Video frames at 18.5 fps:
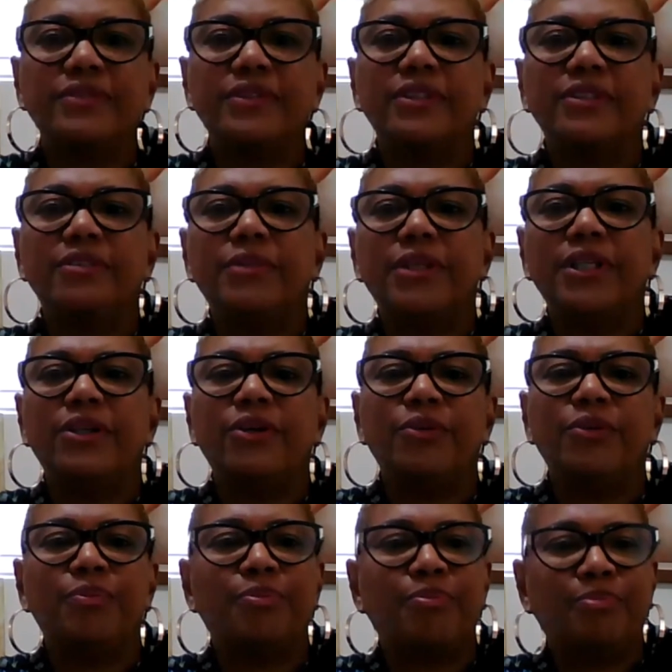you may
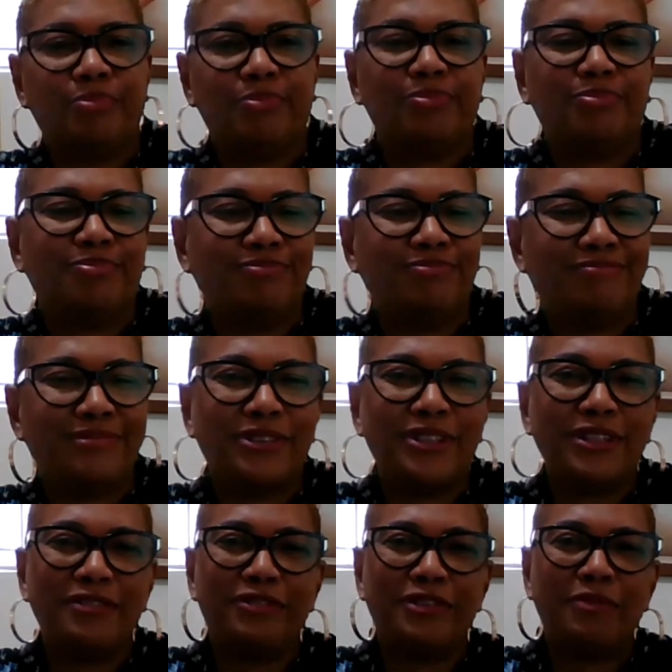know,
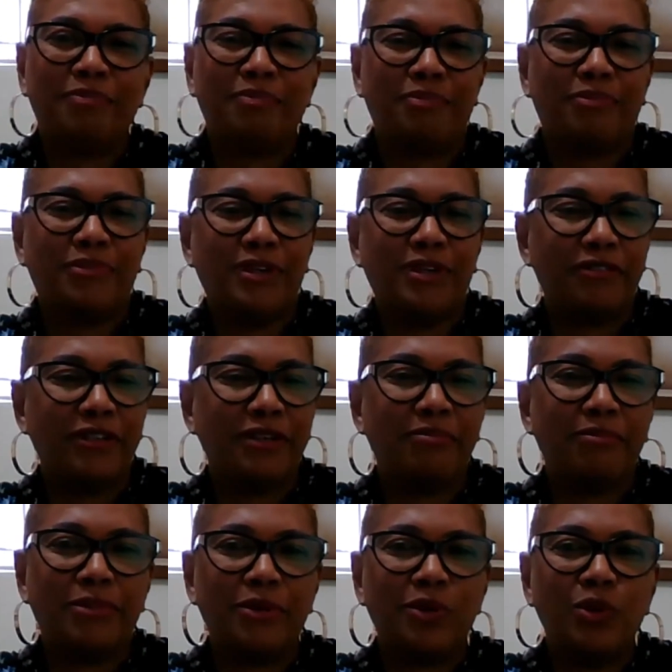pray for
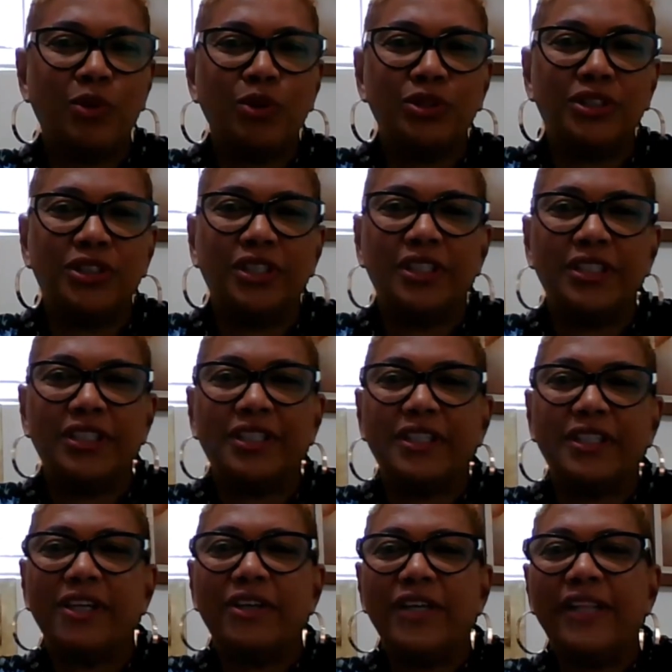Reverend Bolt,
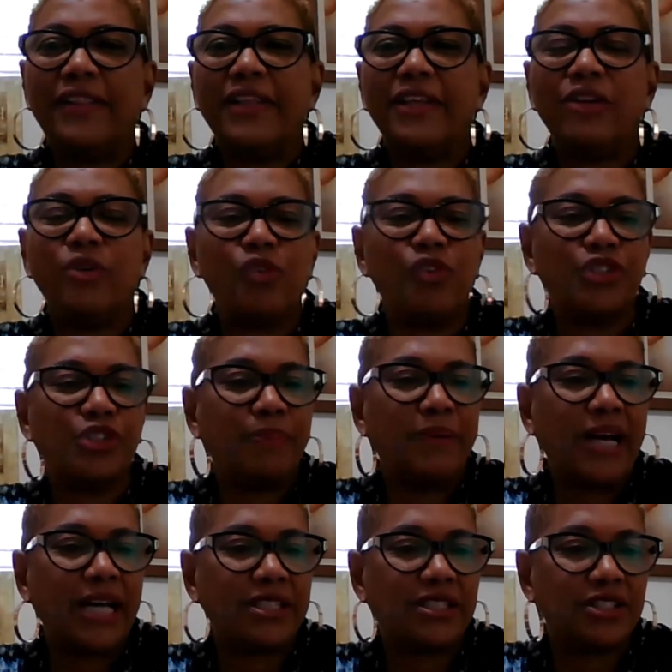and then over to
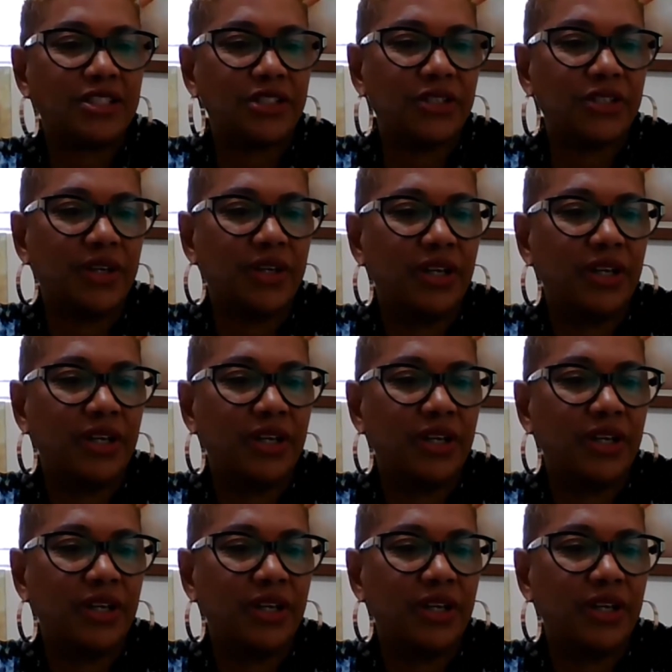Pastor.